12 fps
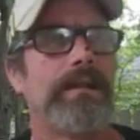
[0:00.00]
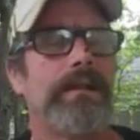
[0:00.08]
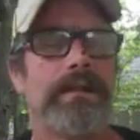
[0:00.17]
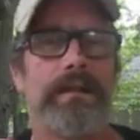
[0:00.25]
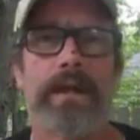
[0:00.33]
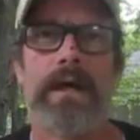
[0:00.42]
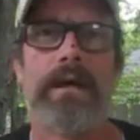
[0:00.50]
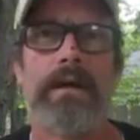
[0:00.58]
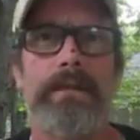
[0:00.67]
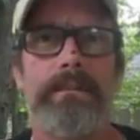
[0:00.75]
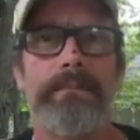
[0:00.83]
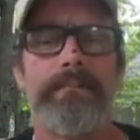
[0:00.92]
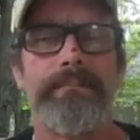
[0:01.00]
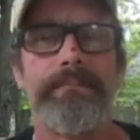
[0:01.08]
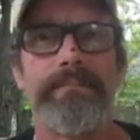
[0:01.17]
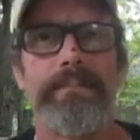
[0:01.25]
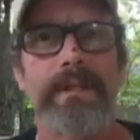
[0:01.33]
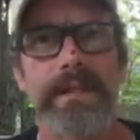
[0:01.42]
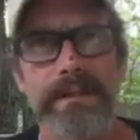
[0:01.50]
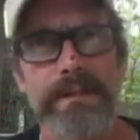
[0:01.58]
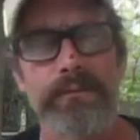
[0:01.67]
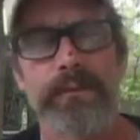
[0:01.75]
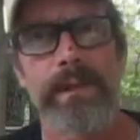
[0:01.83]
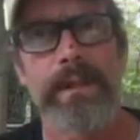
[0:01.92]
No. This is
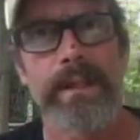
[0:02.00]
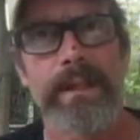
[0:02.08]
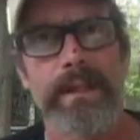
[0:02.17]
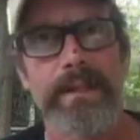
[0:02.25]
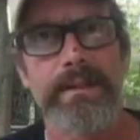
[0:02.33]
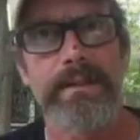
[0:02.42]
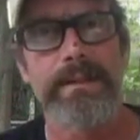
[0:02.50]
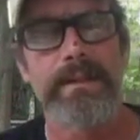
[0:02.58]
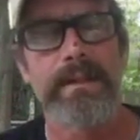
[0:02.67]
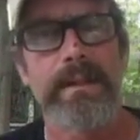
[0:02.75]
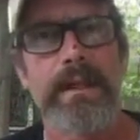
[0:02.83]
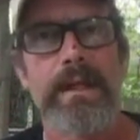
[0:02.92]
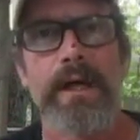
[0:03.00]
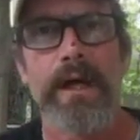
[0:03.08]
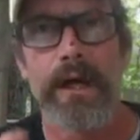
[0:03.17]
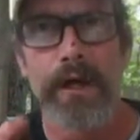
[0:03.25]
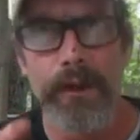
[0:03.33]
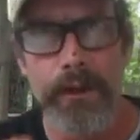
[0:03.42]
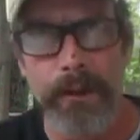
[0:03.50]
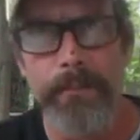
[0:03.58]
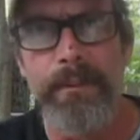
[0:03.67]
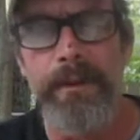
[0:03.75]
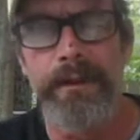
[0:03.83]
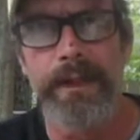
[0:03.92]
what it is. You're
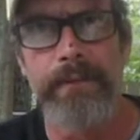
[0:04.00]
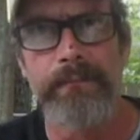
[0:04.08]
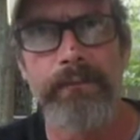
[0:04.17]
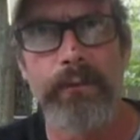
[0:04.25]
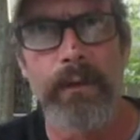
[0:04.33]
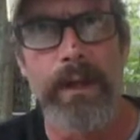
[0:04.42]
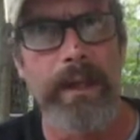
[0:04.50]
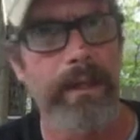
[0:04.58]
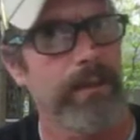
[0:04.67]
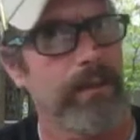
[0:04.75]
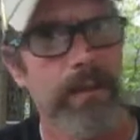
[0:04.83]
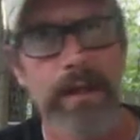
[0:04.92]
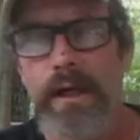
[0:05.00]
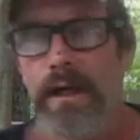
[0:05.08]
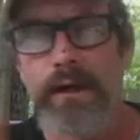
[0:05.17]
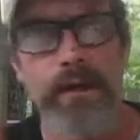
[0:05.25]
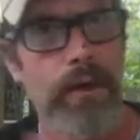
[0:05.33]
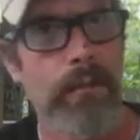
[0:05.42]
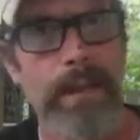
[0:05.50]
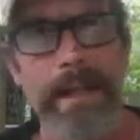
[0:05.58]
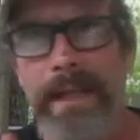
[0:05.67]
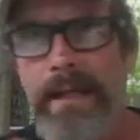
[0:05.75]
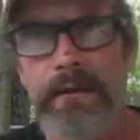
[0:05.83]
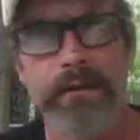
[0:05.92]
pushing for it.
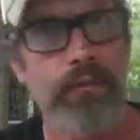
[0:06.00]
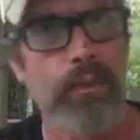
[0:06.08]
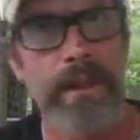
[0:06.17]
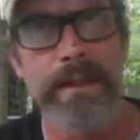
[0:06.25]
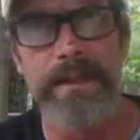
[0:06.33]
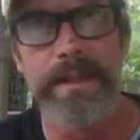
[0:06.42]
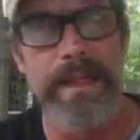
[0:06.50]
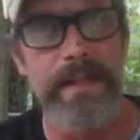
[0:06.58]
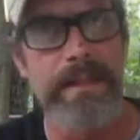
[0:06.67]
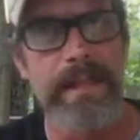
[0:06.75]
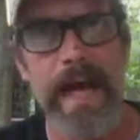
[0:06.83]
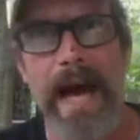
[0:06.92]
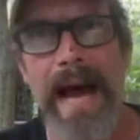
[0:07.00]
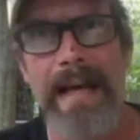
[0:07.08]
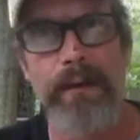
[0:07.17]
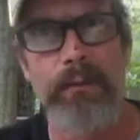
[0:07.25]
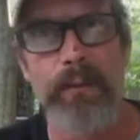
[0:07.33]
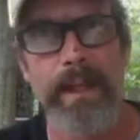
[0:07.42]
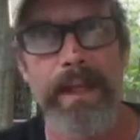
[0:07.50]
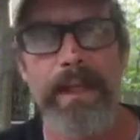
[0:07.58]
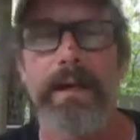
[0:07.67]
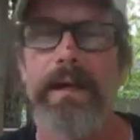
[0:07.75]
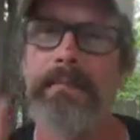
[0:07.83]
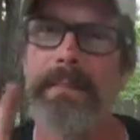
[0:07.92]
Nobody else wants this. I don't want it.
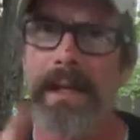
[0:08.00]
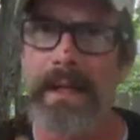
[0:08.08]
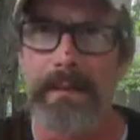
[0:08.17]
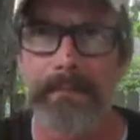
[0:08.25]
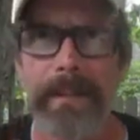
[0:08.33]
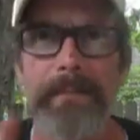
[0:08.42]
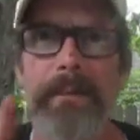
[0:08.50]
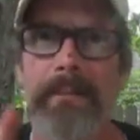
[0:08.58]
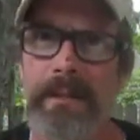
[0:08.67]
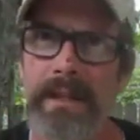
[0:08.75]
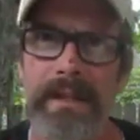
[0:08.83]
American people, I'm going to